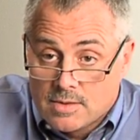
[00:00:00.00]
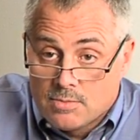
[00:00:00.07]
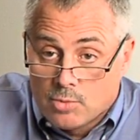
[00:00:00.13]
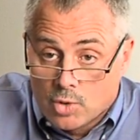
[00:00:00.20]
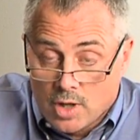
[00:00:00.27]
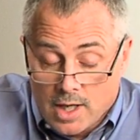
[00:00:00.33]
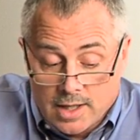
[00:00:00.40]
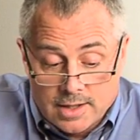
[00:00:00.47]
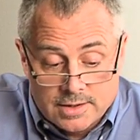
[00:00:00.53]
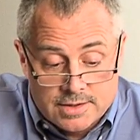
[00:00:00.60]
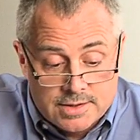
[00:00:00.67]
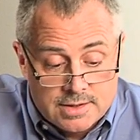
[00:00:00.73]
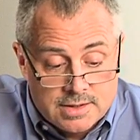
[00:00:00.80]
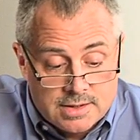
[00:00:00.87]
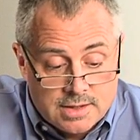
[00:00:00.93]

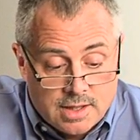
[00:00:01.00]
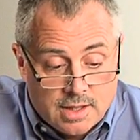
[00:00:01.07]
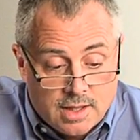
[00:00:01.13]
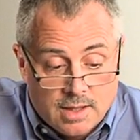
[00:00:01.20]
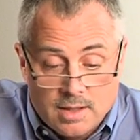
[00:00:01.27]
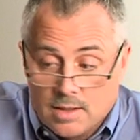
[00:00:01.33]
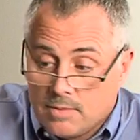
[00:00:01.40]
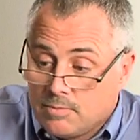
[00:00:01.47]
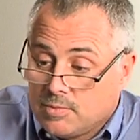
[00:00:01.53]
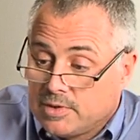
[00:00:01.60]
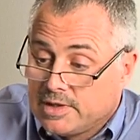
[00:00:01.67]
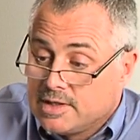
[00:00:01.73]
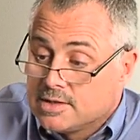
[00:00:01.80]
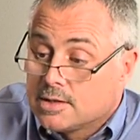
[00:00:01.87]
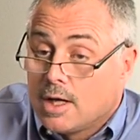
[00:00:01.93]
products, uh,
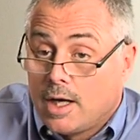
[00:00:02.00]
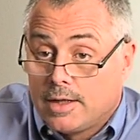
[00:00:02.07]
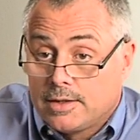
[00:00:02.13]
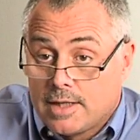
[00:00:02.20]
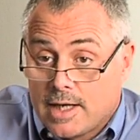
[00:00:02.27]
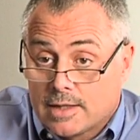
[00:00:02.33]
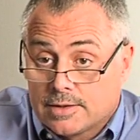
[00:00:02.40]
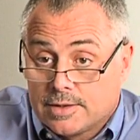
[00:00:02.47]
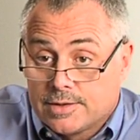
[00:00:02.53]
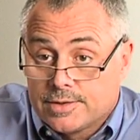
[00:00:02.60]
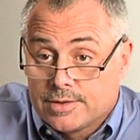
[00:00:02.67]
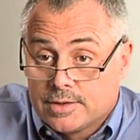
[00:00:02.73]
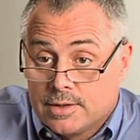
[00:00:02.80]
please contact us.